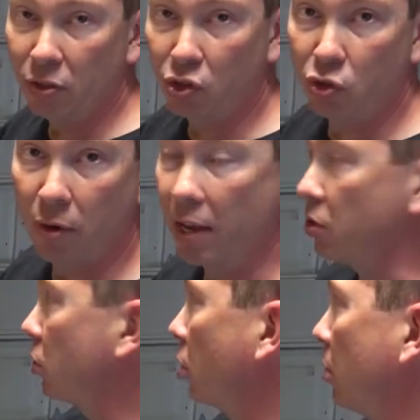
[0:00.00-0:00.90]
stress
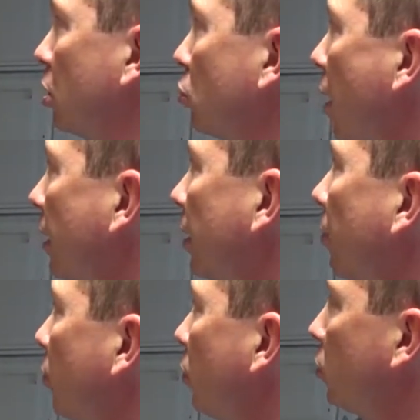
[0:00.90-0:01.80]
is going to be directed up
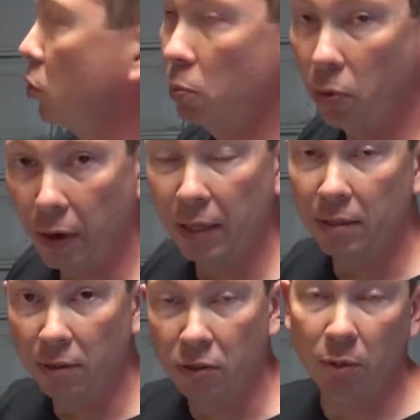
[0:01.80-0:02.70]
through those 2 points,
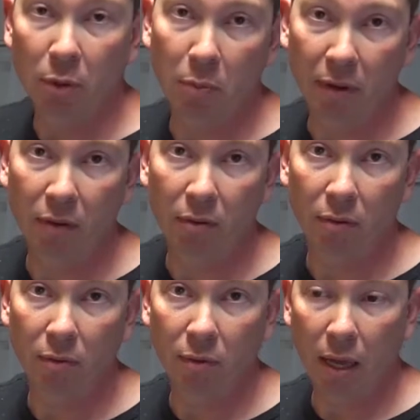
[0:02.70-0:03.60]
and those are going to be the pivot
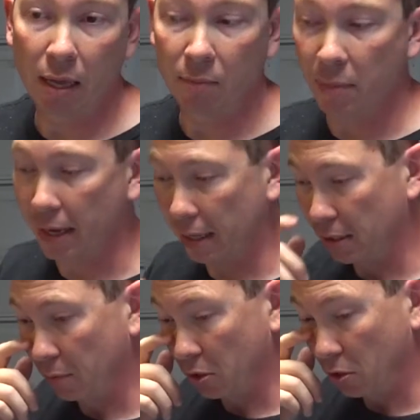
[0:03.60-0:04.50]

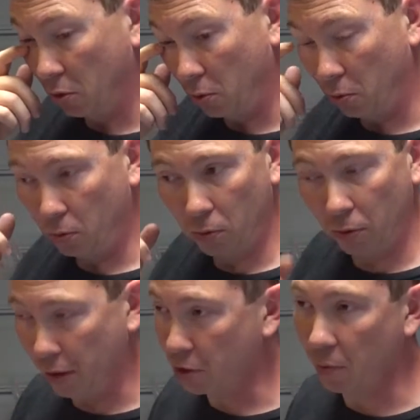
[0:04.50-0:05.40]
mechanism. So
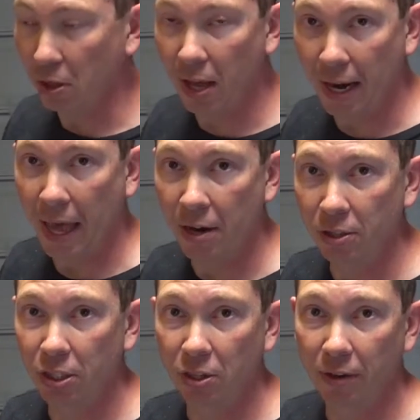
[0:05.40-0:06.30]
there's going to be a lot of
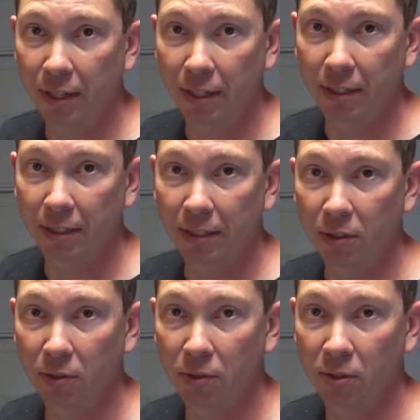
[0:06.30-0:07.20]
energy going into
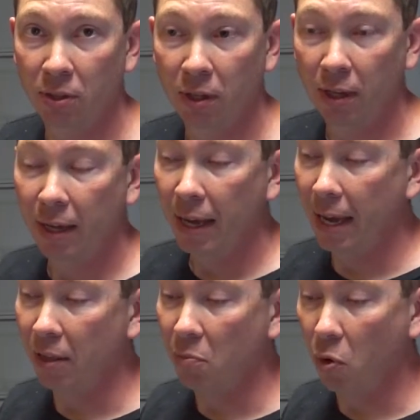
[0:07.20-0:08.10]
those,
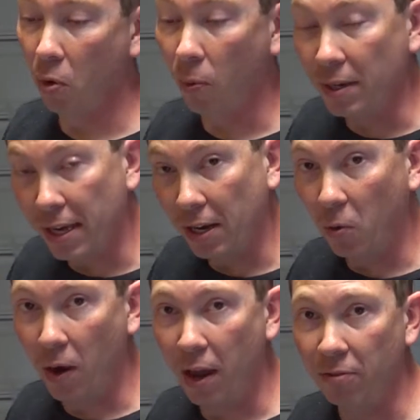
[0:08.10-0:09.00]
and the more we take
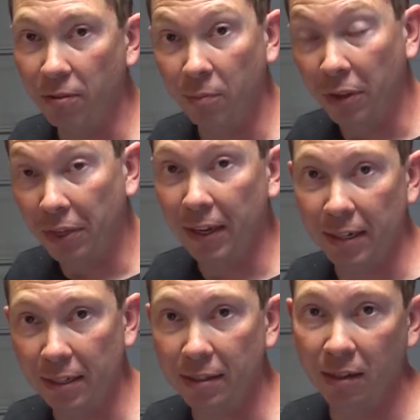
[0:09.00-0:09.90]
away from the
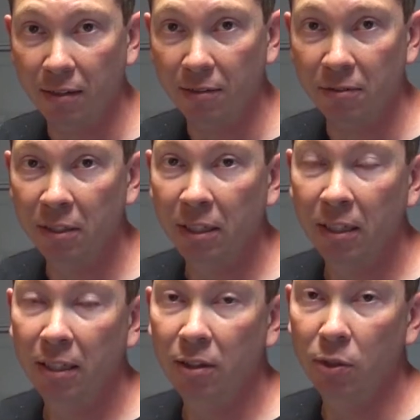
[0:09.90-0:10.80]
thickness of
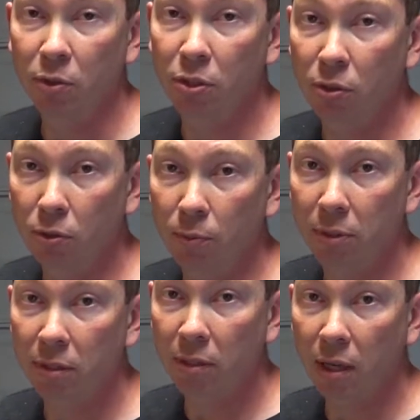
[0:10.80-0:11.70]
those
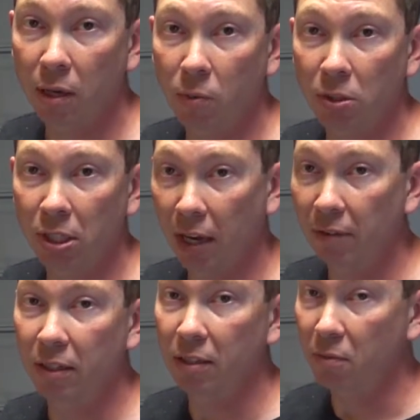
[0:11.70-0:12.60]
tubes, which
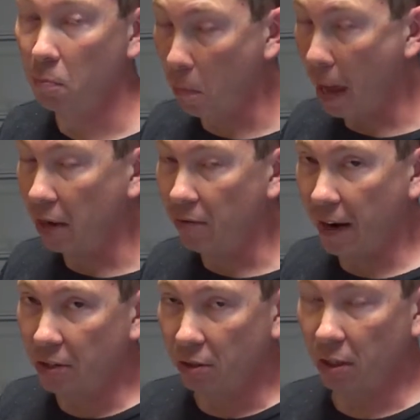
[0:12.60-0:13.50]
Kevin is
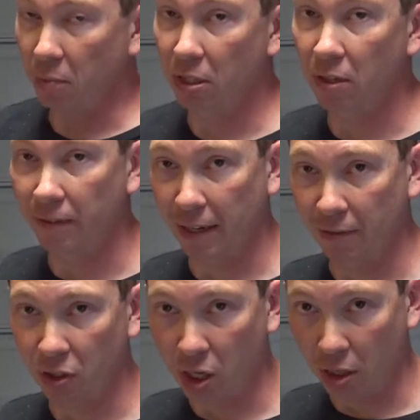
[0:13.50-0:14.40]
manufacturing himself out of
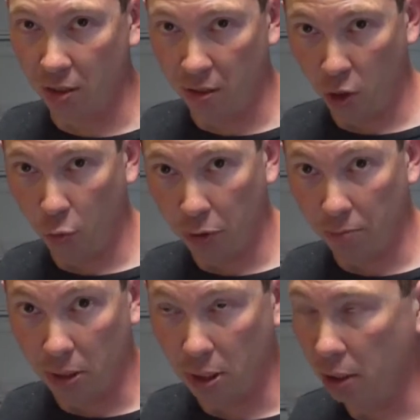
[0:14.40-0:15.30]
solid aluminum
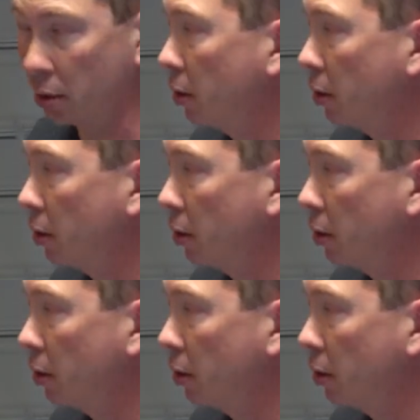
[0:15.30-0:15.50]
bar,